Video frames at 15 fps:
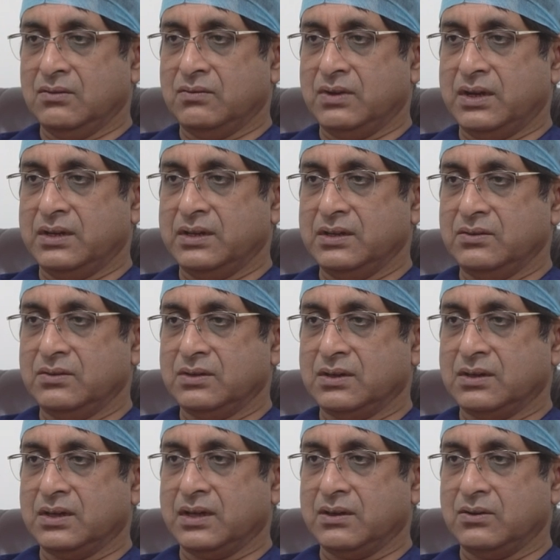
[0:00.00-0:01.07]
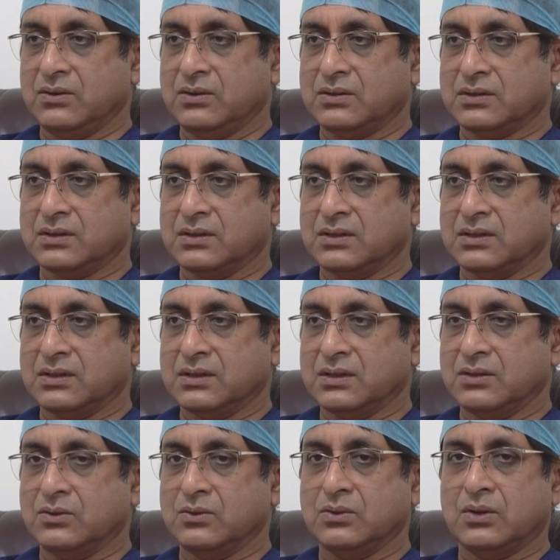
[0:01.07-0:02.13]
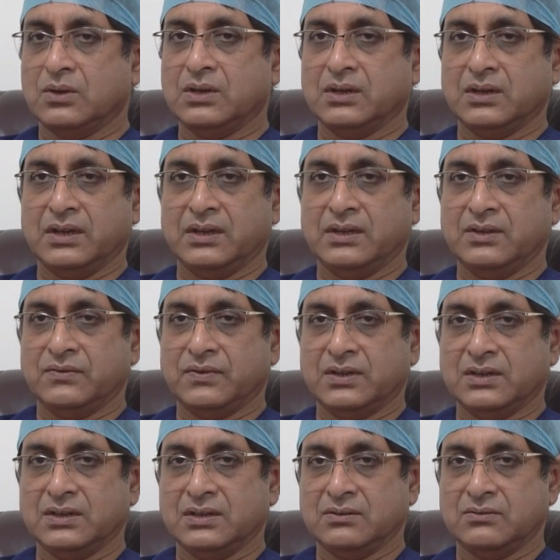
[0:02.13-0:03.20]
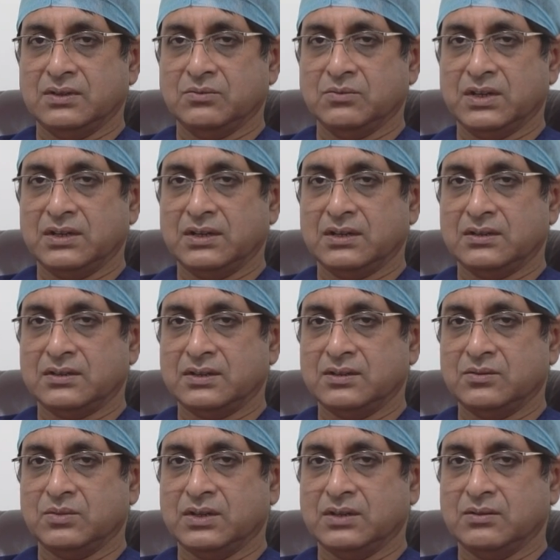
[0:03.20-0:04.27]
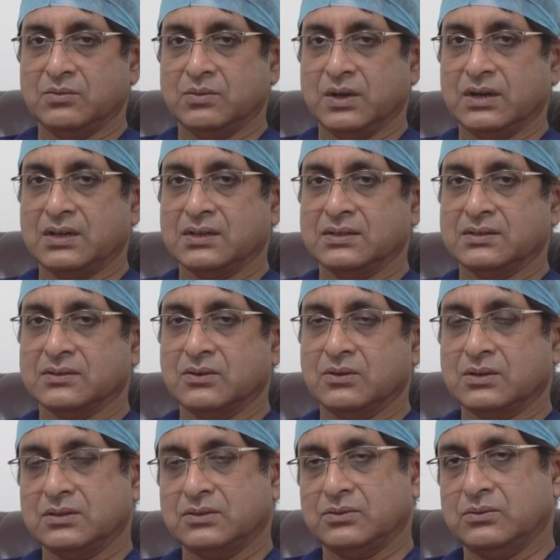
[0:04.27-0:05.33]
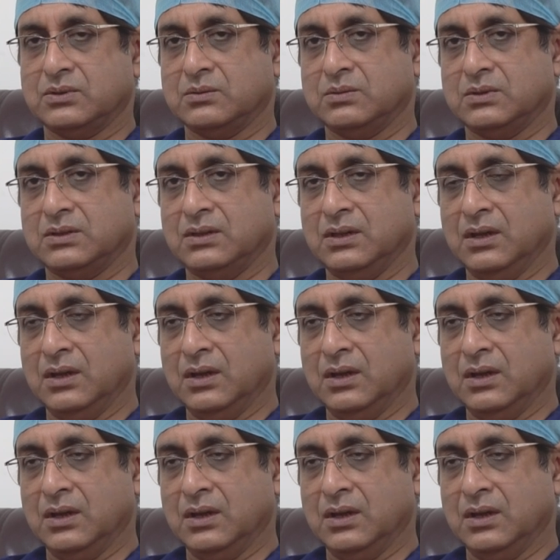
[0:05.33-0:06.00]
where he cannot go on any further with medical treatment, but is not a suitable